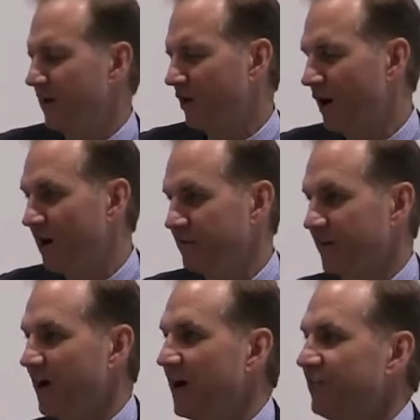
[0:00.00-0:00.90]
They're called
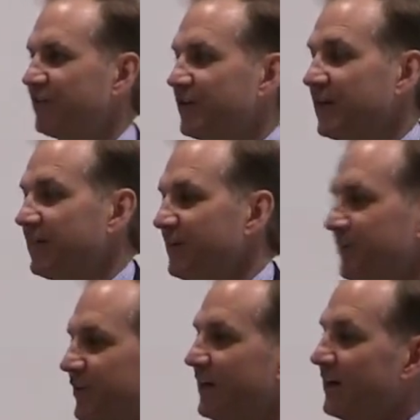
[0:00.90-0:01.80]
to consecrate
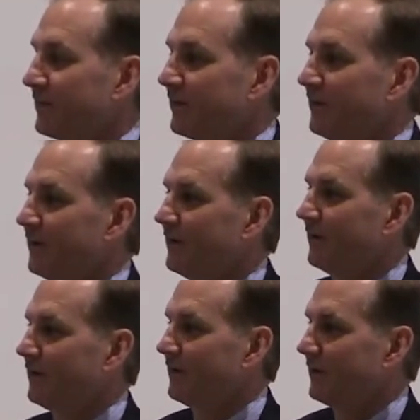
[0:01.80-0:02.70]
themselves,
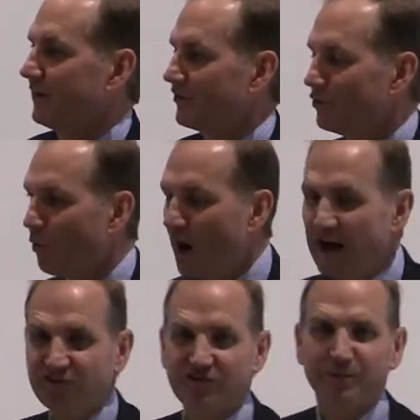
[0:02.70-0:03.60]
to
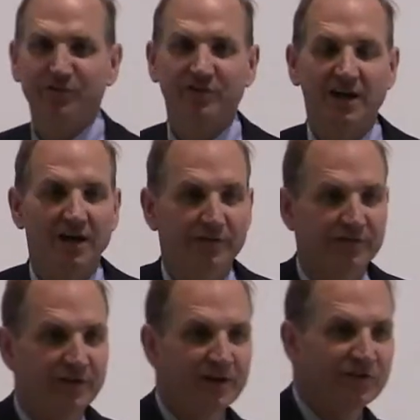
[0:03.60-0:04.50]
wash
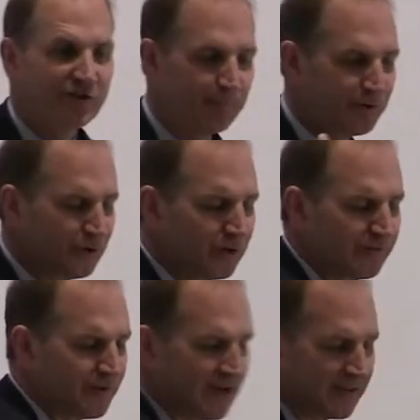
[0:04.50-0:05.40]
themselves, to
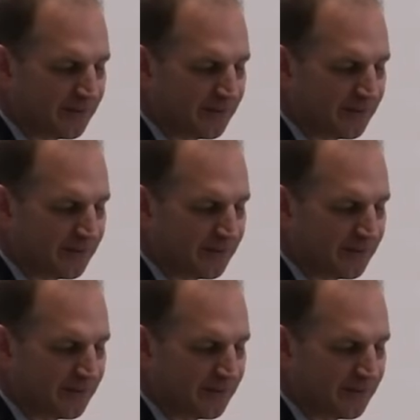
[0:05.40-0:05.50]
purify